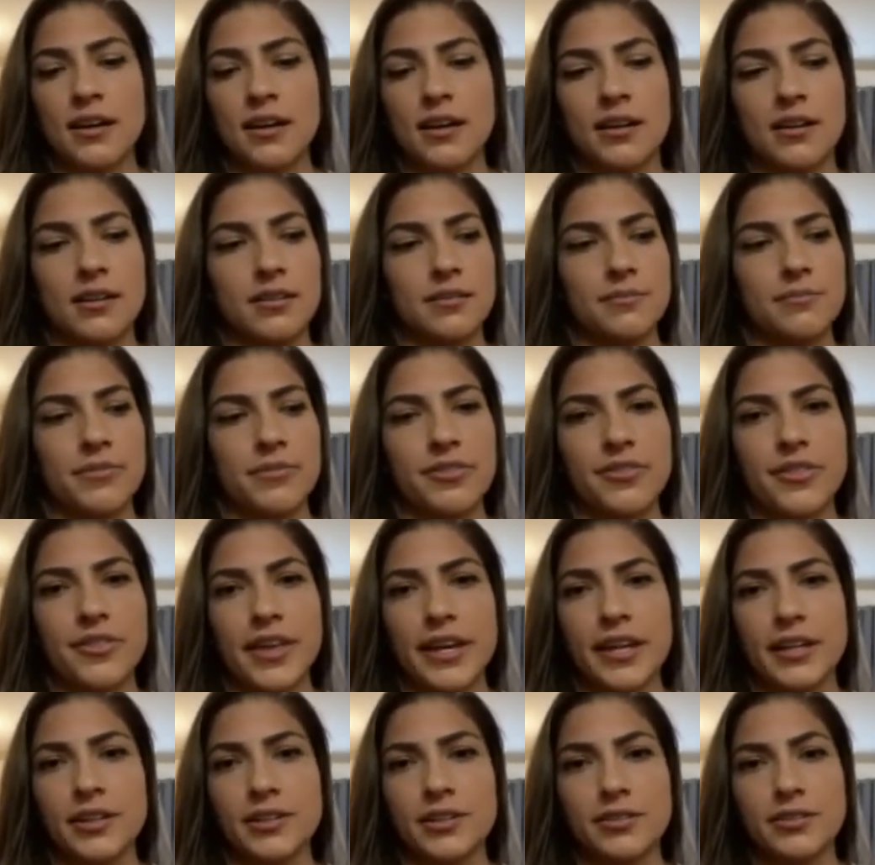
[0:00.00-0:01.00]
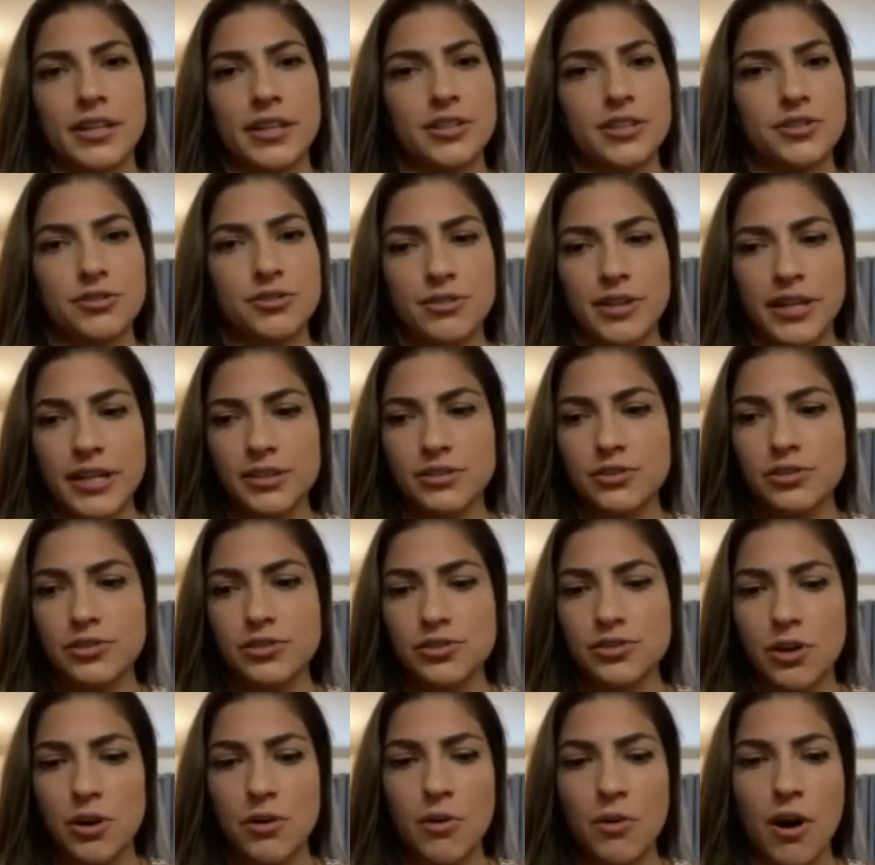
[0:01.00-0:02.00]
Um, they they train
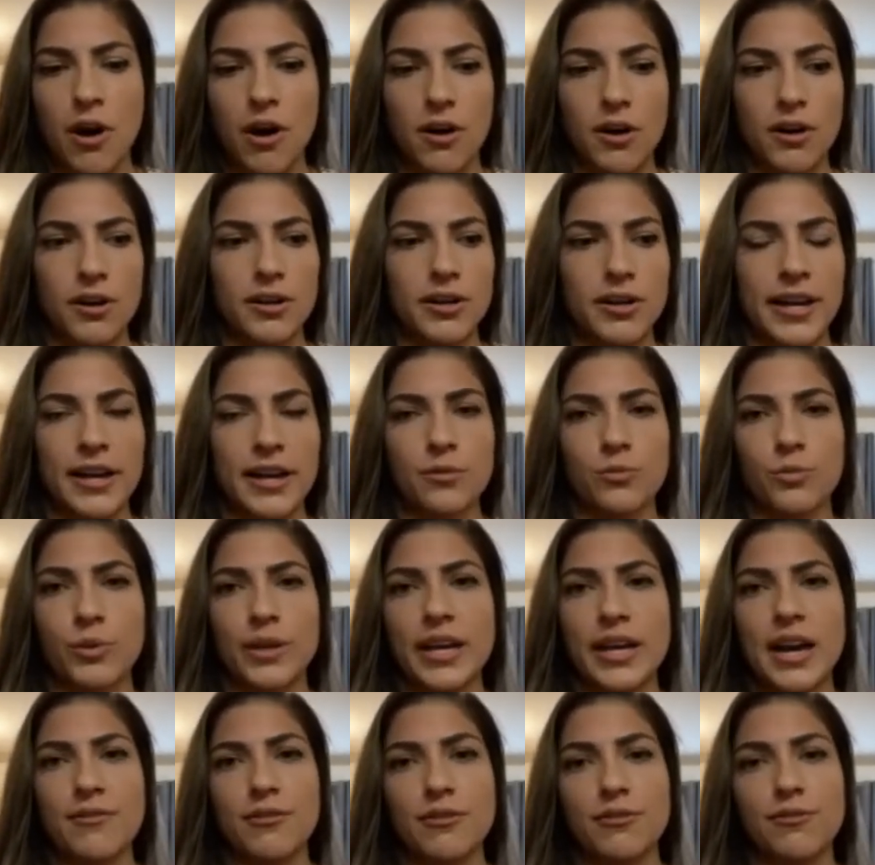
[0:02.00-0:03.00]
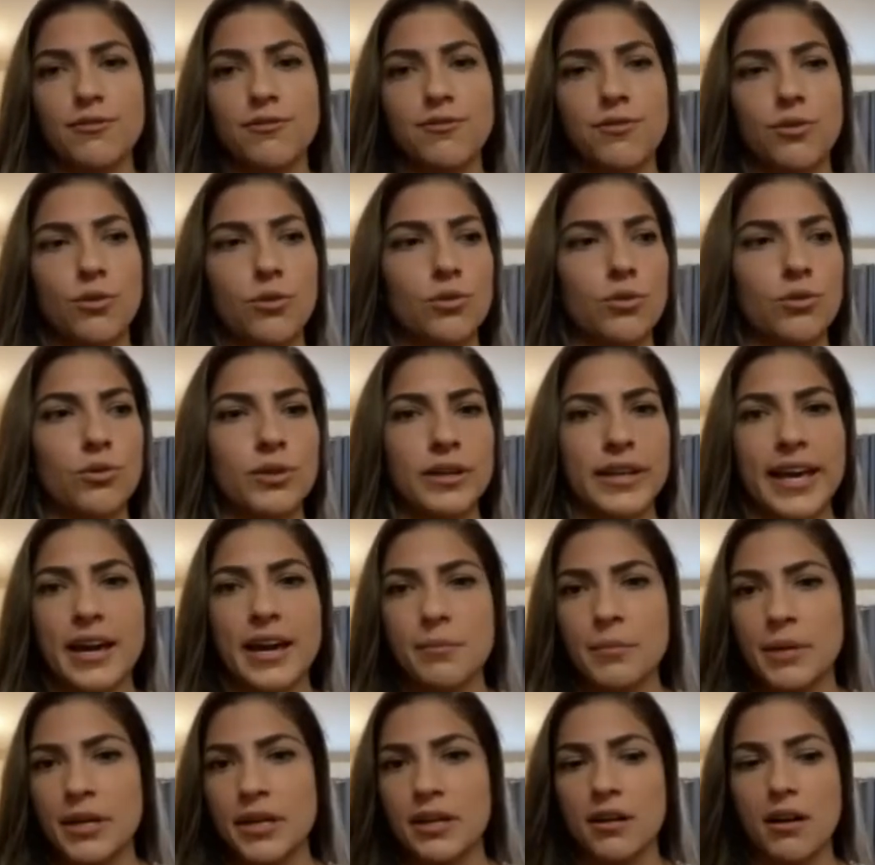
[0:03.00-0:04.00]
so hard, and we have a full
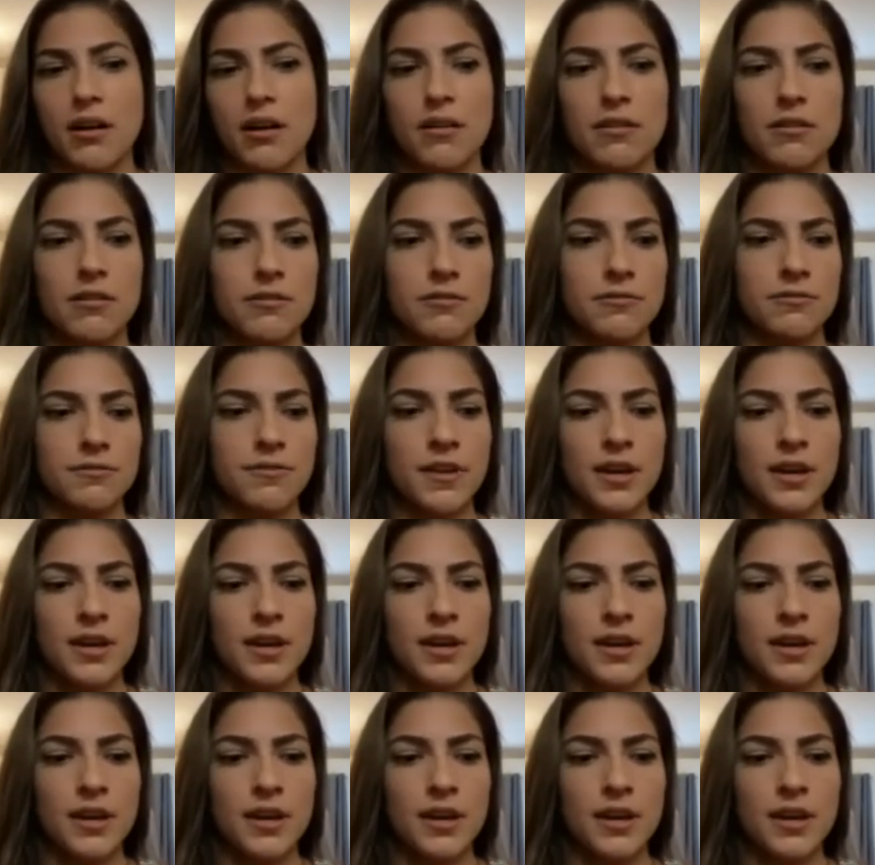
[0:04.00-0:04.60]
gamut of